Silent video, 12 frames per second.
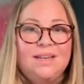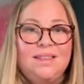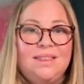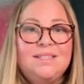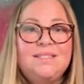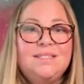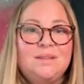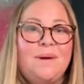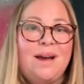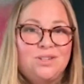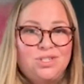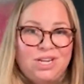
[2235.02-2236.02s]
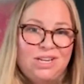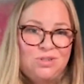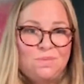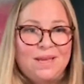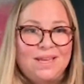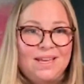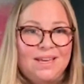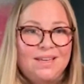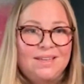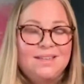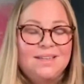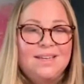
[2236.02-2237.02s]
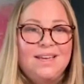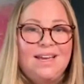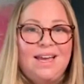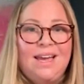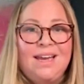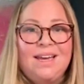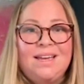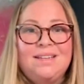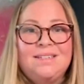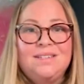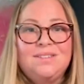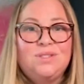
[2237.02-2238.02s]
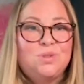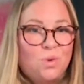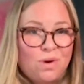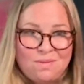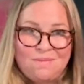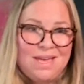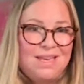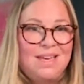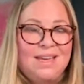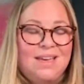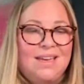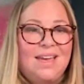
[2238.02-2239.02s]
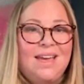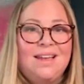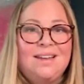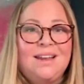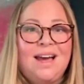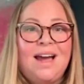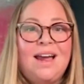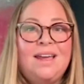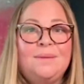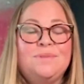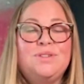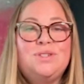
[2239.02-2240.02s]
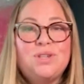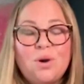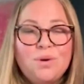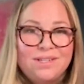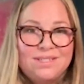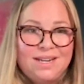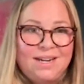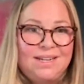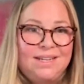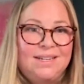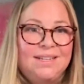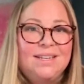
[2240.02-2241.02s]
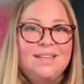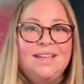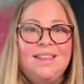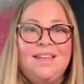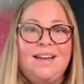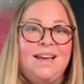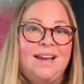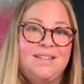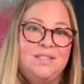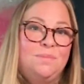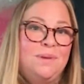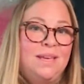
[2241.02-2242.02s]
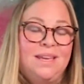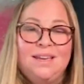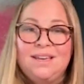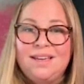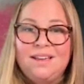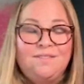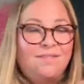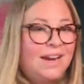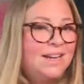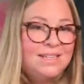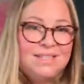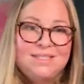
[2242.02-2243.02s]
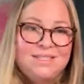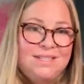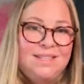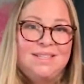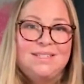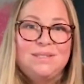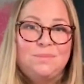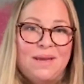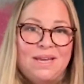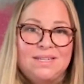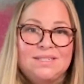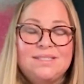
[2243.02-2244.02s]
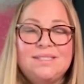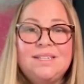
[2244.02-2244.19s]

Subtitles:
This is about change making and story making. And I am so excited that I got to be invited into this space.